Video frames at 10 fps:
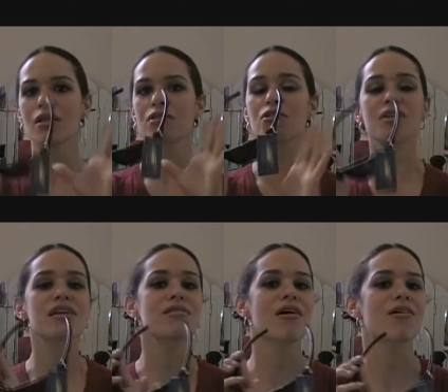So
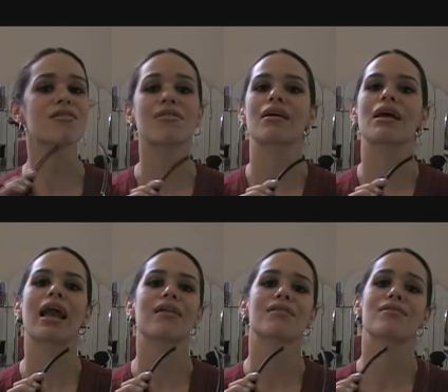these are the
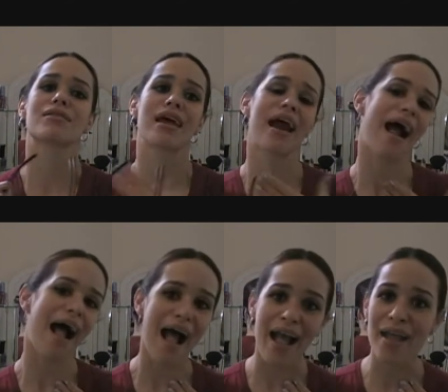sunglasses that
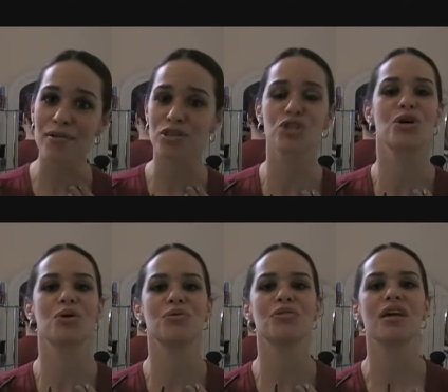I
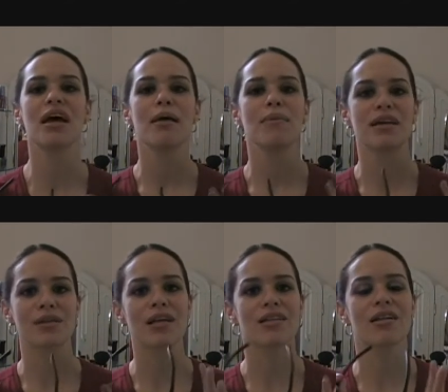chose because
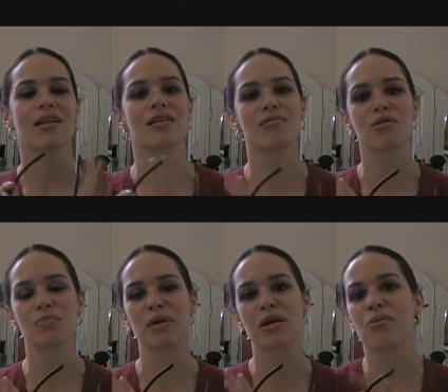I thought that these
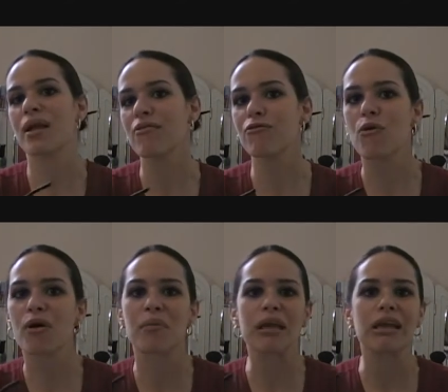would be great
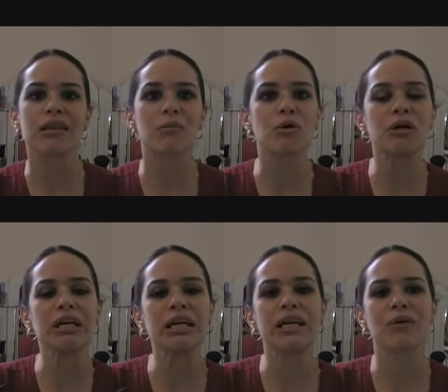for me in the
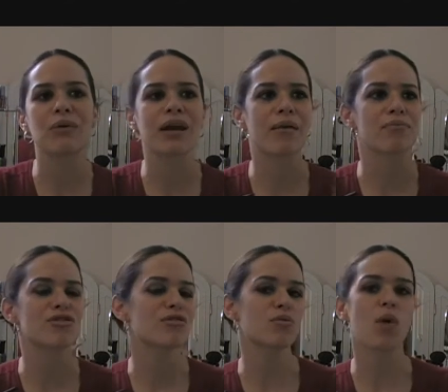morning when I'm
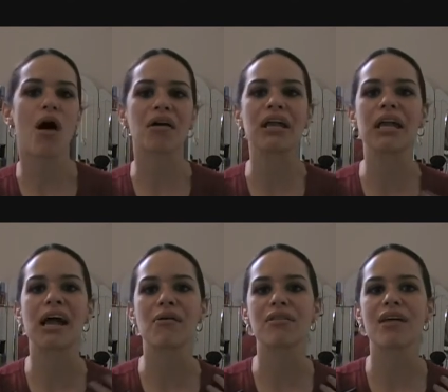just walking
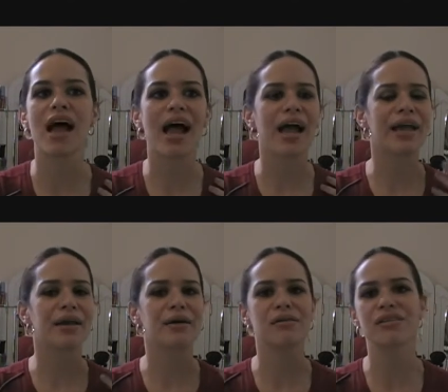
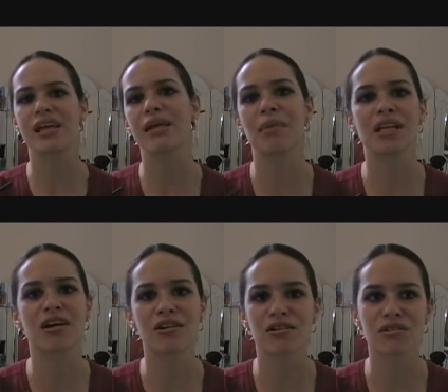outside or taking my
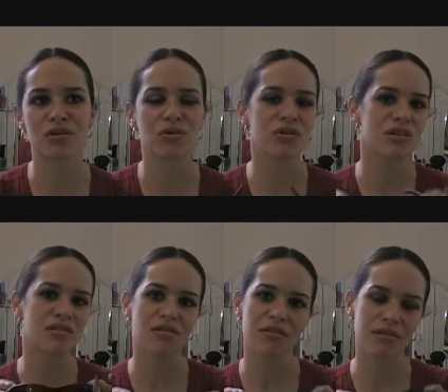daughter to school.
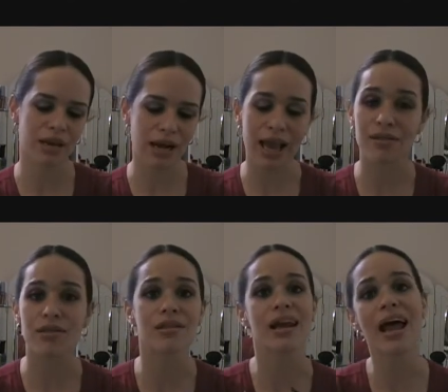These are the
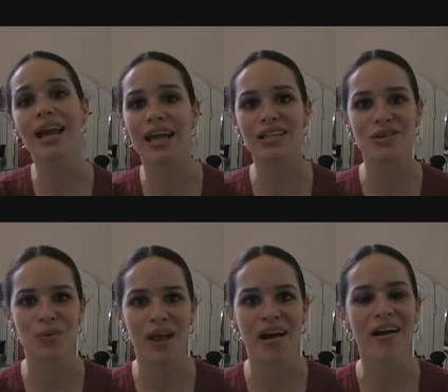sunglasses that I like to
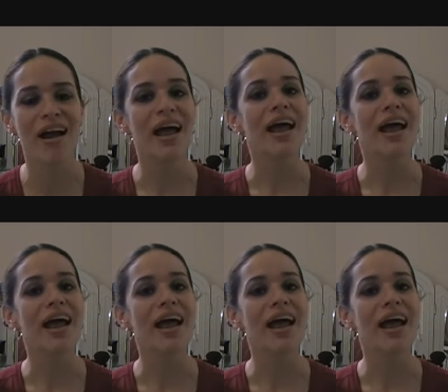wear.